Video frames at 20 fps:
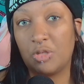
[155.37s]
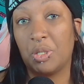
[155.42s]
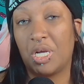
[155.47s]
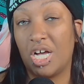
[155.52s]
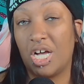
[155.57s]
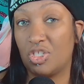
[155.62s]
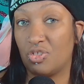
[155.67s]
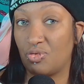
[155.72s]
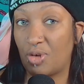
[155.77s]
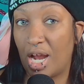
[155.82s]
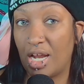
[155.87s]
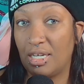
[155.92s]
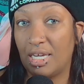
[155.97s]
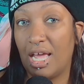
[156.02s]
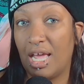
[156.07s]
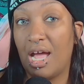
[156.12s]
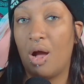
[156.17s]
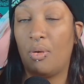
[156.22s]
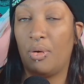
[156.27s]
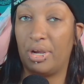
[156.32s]
because right
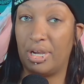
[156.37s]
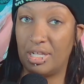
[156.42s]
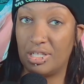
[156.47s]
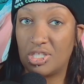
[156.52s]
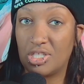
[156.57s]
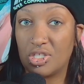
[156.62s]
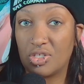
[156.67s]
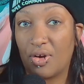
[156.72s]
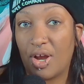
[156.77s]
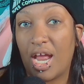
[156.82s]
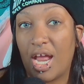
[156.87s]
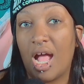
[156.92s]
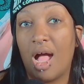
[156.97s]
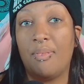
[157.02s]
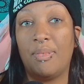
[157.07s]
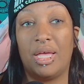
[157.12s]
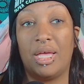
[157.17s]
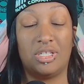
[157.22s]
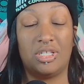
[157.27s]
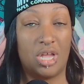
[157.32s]
now on
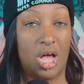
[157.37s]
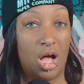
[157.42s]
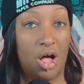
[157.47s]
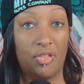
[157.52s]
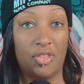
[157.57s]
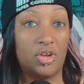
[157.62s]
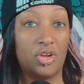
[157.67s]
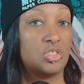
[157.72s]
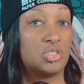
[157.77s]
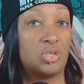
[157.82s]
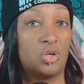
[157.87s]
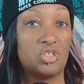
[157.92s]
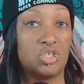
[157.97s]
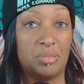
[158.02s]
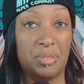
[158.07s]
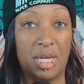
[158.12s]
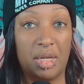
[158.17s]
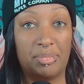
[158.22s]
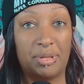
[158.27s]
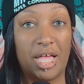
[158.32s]
Instagram and other
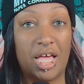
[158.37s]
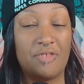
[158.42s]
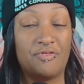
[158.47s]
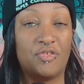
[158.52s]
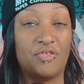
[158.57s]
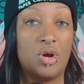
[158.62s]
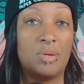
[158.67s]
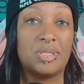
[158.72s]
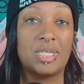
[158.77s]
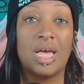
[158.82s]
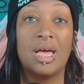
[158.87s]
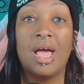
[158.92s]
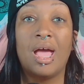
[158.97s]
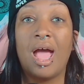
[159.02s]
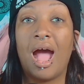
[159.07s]
social media platforms,